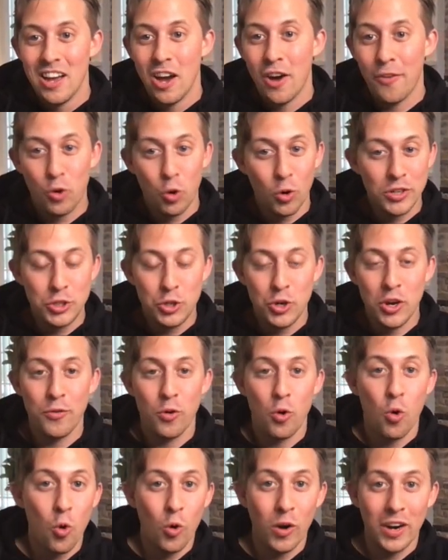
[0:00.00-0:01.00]
Of course, you have
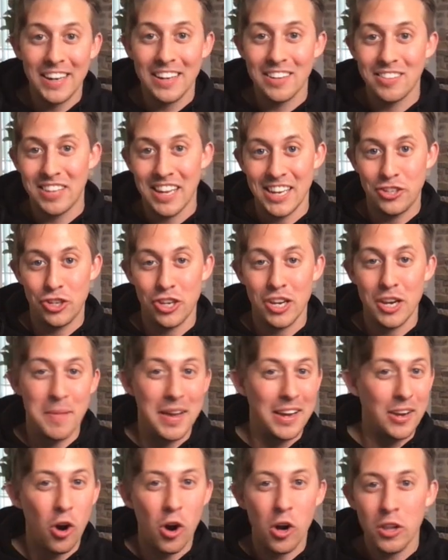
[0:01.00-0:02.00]
organization to
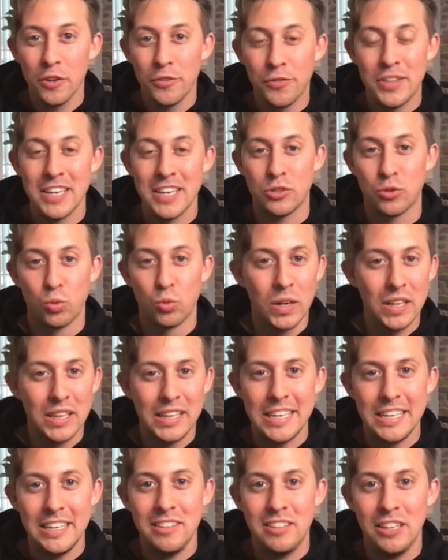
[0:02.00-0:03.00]
make all of this
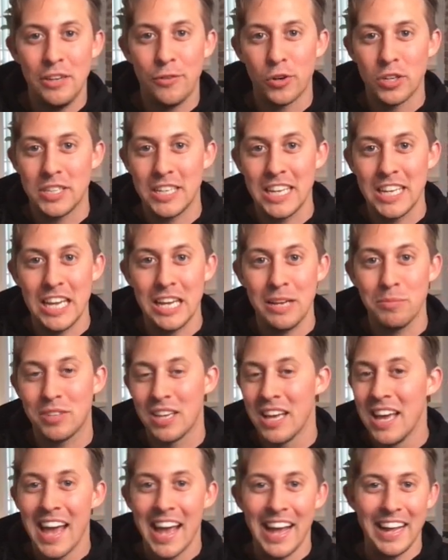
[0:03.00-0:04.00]
really easy for
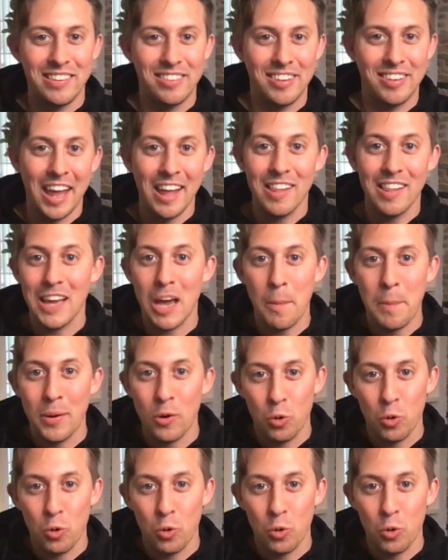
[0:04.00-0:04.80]
teams and scaling up in